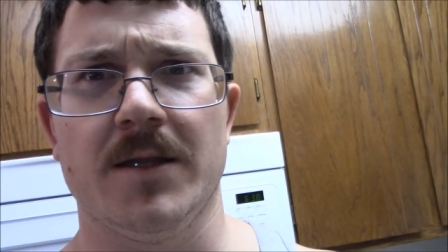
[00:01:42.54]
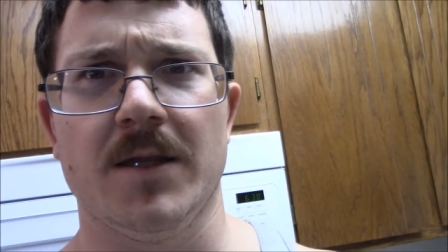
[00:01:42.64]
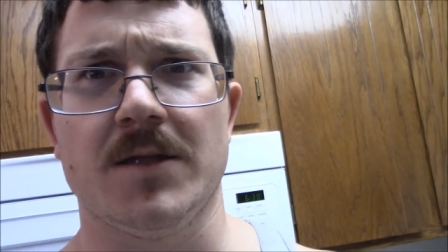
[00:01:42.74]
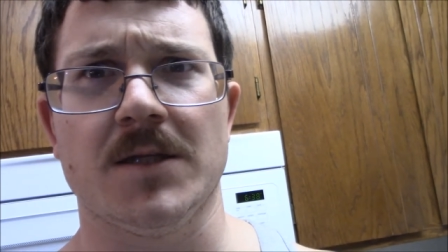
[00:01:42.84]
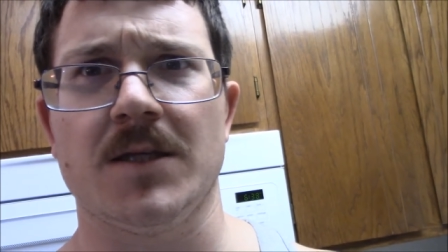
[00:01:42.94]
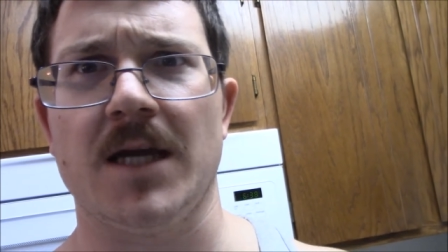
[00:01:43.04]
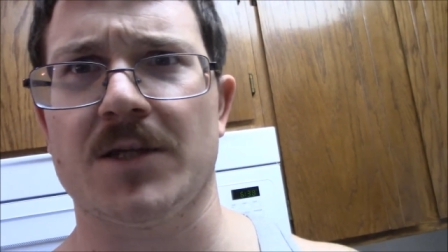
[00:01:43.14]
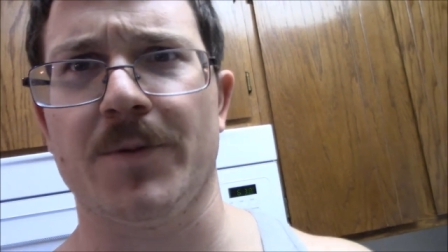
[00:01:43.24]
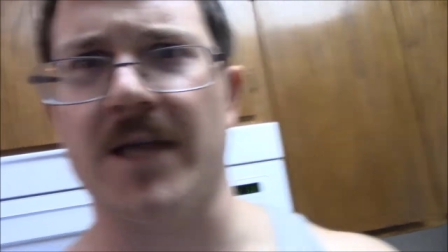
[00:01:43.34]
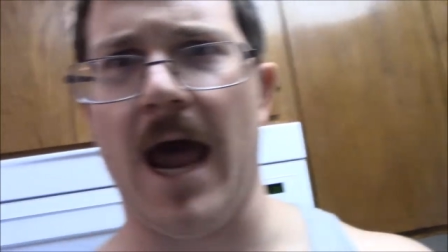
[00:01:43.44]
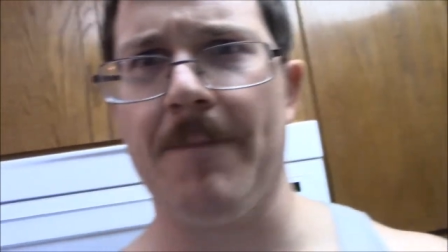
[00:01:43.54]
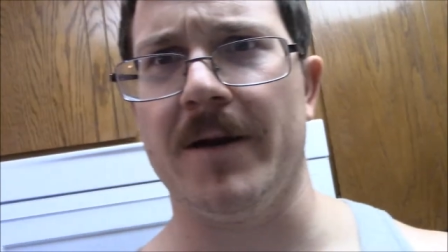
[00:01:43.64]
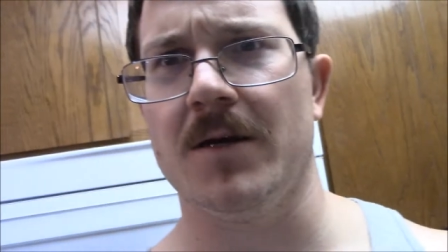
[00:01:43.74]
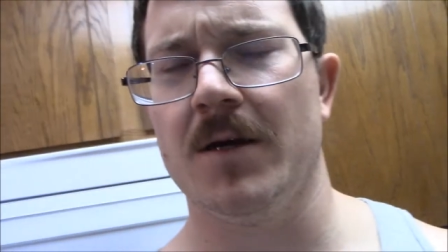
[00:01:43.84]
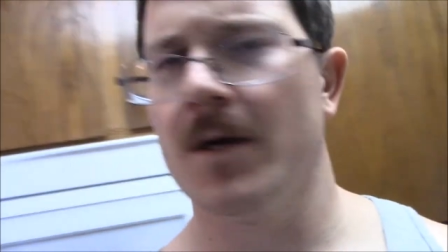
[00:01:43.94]
this is not supposed to
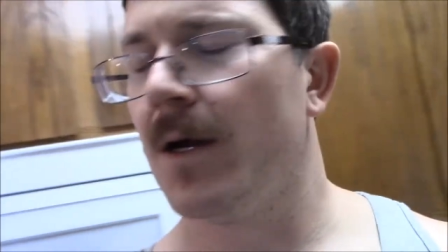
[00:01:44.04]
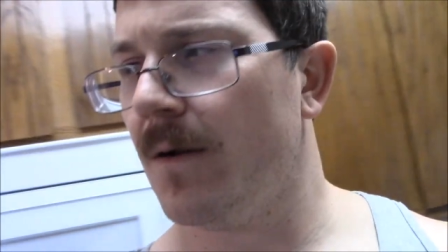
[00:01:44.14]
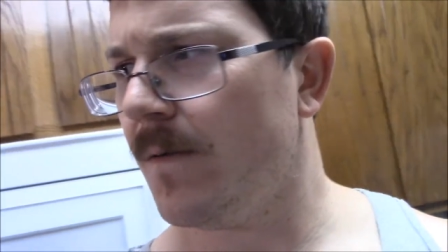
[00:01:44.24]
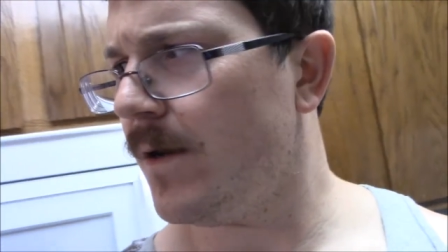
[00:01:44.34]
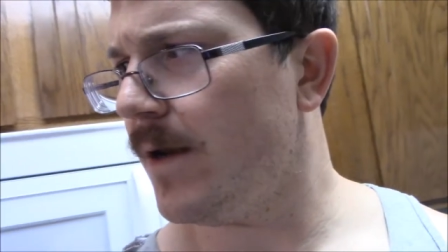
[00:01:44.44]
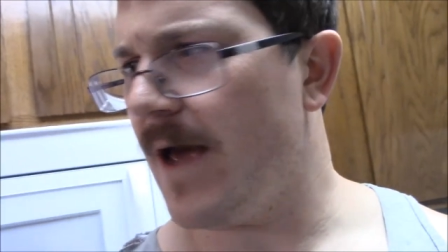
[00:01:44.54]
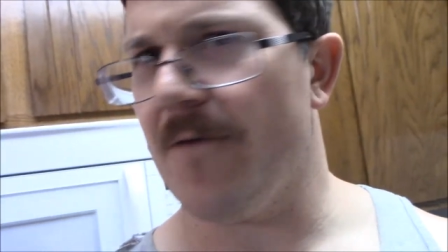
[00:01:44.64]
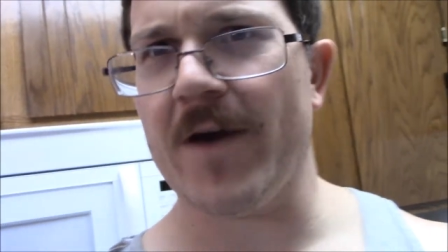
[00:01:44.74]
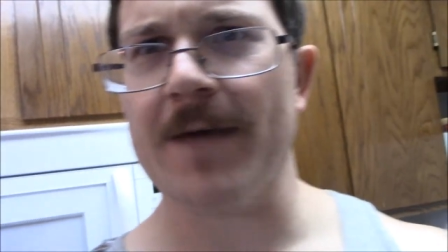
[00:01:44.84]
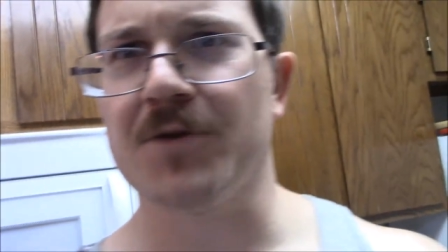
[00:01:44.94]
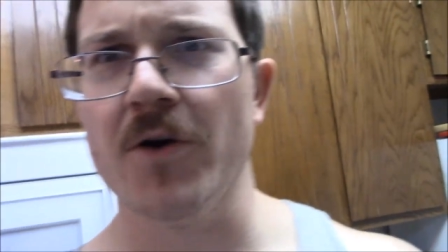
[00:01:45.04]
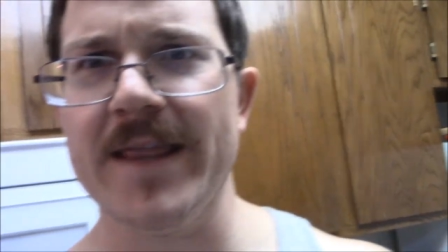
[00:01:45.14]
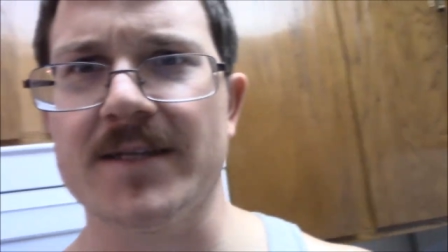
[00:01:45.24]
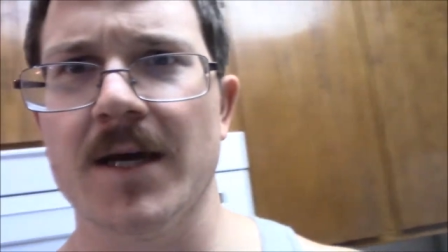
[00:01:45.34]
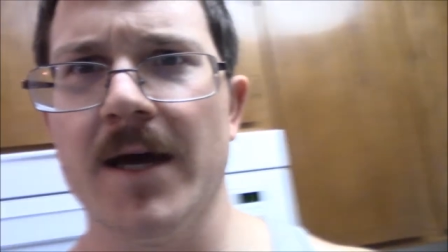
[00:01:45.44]
happen. If we keep doing
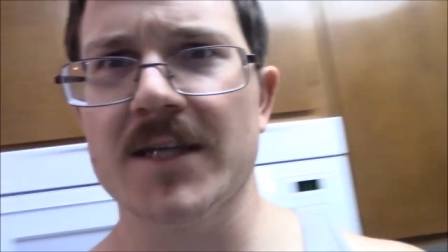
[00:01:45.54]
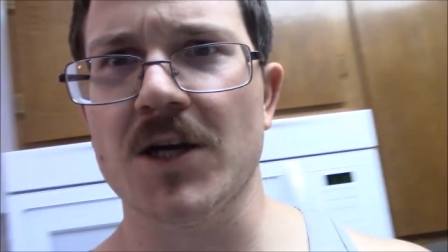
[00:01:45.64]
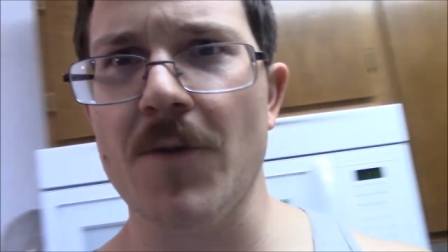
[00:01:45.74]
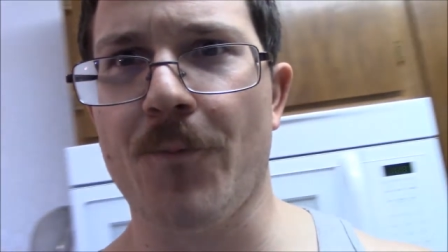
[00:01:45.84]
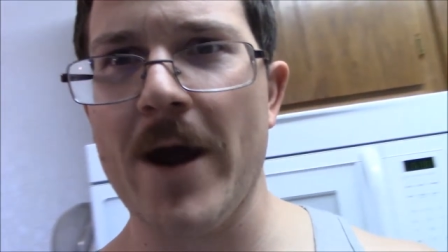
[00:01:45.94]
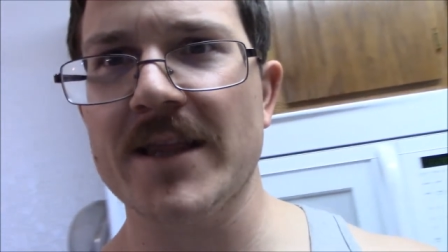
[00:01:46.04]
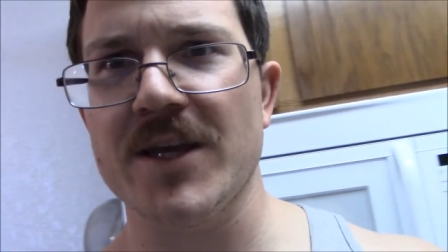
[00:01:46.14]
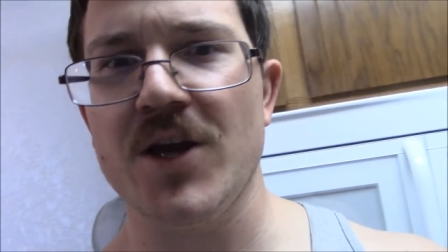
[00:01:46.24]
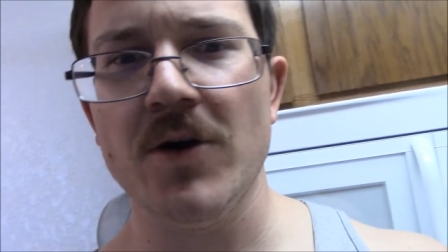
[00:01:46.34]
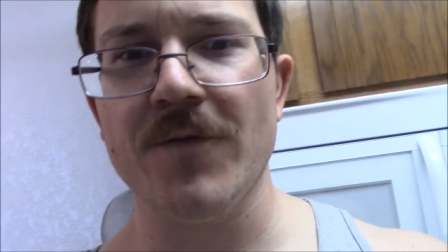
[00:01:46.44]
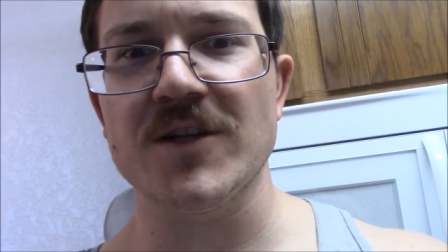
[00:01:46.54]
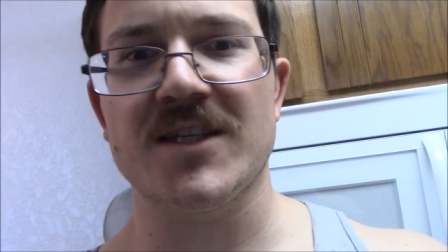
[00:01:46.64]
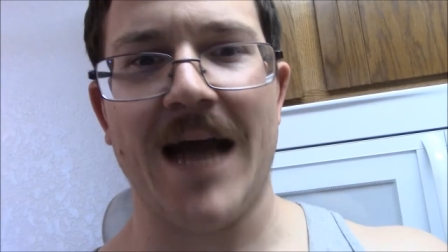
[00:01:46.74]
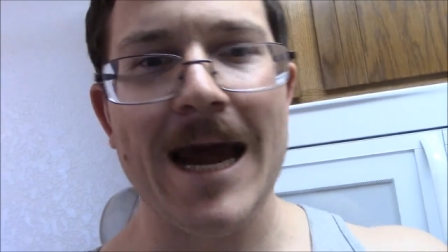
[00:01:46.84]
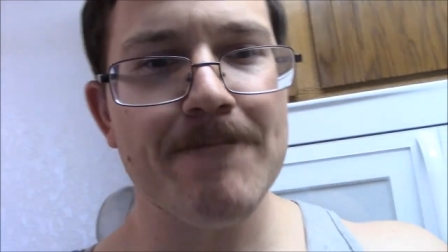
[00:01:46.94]
this, it's gonna break the universe
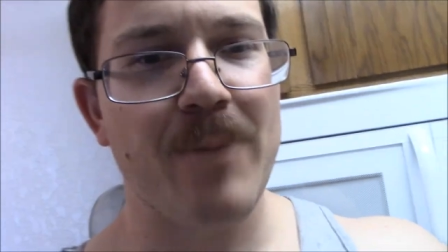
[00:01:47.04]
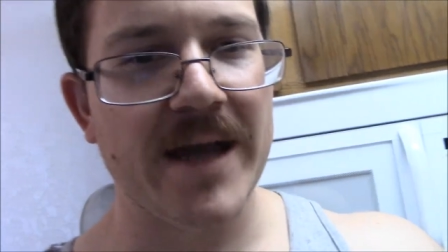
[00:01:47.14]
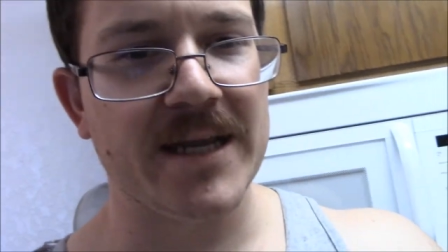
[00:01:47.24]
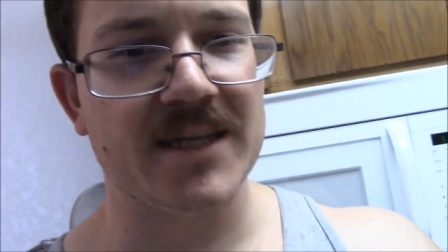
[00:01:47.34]
time-bending